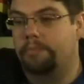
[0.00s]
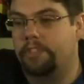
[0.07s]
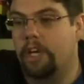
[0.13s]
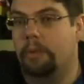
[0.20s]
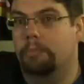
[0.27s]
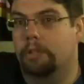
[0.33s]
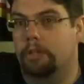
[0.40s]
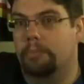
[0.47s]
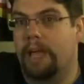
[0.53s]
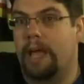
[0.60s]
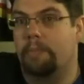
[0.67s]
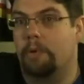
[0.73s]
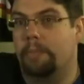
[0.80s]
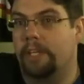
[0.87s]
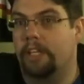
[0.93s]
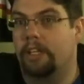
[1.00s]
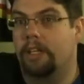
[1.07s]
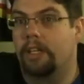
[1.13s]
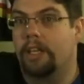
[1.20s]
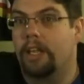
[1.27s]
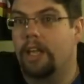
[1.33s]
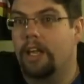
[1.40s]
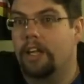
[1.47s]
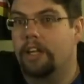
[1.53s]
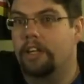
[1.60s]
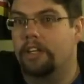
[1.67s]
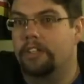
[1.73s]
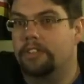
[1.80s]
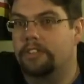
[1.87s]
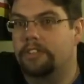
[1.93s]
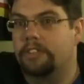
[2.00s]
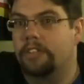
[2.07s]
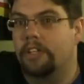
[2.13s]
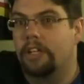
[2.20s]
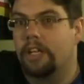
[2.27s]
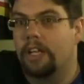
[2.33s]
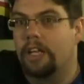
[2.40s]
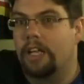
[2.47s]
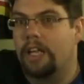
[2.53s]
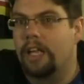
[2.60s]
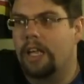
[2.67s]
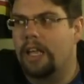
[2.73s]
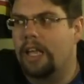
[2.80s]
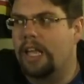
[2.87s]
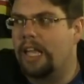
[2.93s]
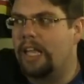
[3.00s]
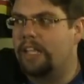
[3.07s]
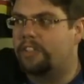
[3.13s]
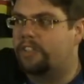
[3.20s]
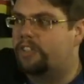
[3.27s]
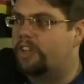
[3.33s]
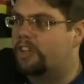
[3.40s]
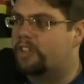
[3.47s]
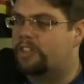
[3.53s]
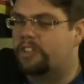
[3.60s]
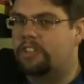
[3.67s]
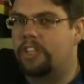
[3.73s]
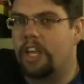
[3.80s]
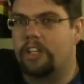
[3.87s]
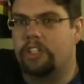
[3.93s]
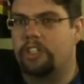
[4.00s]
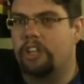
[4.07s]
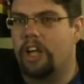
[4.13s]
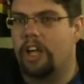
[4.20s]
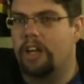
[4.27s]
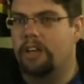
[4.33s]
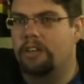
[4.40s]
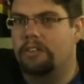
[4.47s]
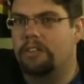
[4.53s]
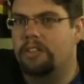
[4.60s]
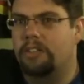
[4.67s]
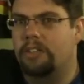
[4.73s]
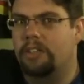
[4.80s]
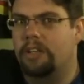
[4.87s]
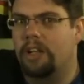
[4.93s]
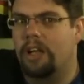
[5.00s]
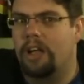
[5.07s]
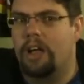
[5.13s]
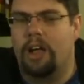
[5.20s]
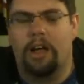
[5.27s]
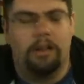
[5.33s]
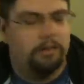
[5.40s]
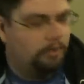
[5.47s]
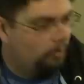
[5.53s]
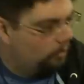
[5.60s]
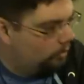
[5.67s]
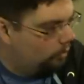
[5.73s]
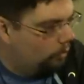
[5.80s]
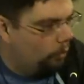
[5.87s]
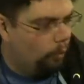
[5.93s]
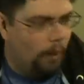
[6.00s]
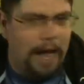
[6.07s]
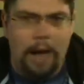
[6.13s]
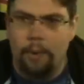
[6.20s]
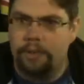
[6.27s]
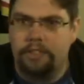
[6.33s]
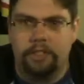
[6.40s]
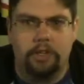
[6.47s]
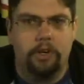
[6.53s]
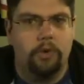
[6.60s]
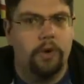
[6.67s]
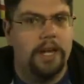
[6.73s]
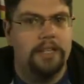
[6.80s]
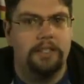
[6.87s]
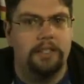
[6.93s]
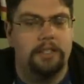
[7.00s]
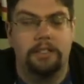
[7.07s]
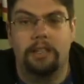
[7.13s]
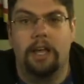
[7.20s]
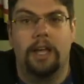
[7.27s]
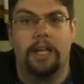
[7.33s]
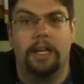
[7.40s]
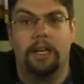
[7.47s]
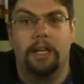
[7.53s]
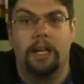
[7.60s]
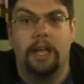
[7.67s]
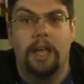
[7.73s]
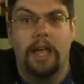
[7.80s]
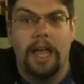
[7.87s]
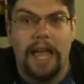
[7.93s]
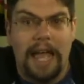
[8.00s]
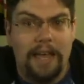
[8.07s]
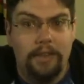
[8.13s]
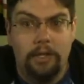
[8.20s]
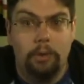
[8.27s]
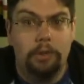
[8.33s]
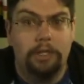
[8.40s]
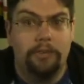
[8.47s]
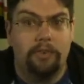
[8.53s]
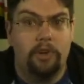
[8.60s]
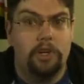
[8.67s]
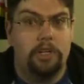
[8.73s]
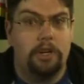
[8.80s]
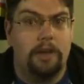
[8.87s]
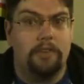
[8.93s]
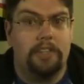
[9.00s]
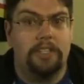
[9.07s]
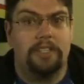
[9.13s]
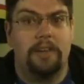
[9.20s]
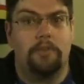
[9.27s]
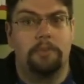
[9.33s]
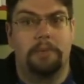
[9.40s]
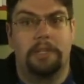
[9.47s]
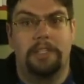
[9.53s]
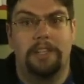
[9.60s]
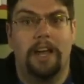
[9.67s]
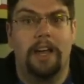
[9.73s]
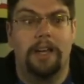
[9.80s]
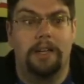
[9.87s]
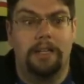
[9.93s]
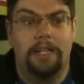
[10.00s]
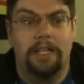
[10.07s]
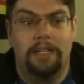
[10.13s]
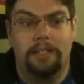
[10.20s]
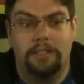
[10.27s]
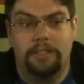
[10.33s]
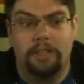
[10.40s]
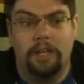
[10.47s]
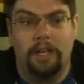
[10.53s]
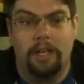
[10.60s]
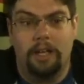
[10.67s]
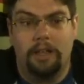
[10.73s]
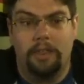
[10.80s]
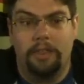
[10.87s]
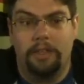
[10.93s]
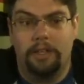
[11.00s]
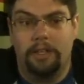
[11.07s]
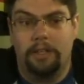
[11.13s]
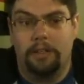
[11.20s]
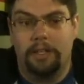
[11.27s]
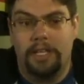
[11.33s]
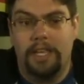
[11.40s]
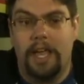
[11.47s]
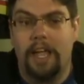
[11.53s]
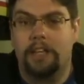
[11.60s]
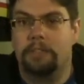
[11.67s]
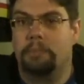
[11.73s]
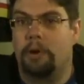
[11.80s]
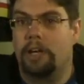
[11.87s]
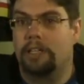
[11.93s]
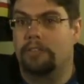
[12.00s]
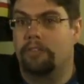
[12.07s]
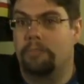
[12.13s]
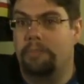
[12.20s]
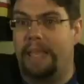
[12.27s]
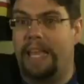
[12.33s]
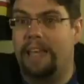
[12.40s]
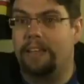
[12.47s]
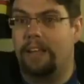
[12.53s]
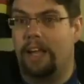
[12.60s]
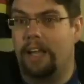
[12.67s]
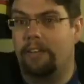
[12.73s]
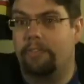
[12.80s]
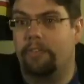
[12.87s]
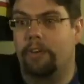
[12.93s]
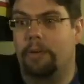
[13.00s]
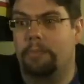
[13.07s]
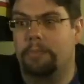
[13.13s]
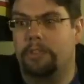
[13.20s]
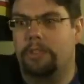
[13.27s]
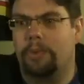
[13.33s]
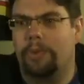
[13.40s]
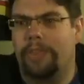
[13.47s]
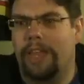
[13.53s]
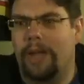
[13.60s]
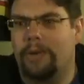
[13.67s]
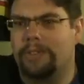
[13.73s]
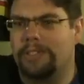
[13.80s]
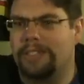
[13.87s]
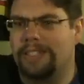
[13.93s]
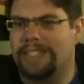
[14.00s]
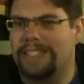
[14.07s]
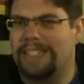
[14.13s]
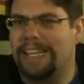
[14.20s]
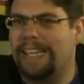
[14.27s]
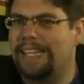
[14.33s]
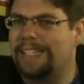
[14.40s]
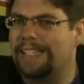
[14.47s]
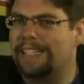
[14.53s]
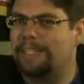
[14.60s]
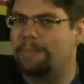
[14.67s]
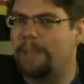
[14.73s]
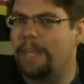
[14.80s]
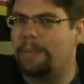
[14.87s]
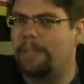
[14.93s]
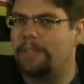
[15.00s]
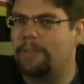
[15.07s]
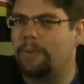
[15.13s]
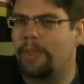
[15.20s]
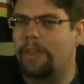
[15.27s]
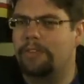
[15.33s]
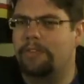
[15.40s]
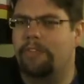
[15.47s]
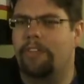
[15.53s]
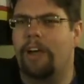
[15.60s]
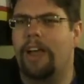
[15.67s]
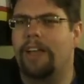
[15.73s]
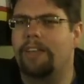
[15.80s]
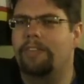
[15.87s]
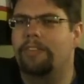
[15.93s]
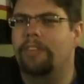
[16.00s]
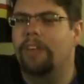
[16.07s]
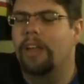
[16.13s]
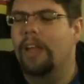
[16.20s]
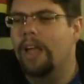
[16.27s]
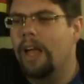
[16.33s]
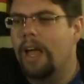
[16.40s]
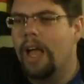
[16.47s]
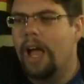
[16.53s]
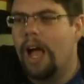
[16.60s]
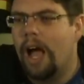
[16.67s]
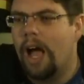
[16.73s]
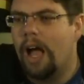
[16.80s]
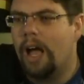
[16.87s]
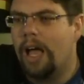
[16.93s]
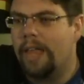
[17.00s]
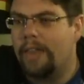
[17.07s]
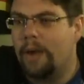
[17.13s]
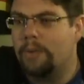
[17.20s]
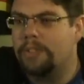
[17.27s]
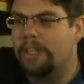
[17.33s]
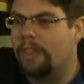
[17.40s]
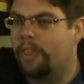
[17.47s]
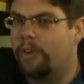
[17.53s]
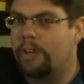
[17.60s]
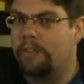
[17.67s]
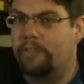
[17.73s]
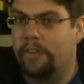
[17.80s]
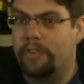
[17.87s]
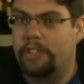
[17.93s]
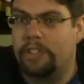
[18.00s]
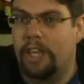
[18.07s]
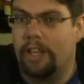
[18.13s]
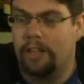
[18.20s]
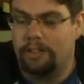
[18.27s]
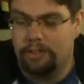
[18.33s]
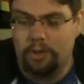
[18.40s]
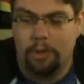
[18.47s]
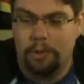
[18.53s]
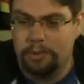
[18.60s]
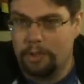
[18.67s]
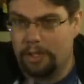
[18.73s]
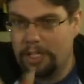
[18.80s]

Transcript: Tumbler Batmobile, because it's just such an... Wow, it's a crazy design. And the only version of it that's ever been done is the EX model from Bandai from 2006, maybe? 2005? And that was in 35th scale, so it was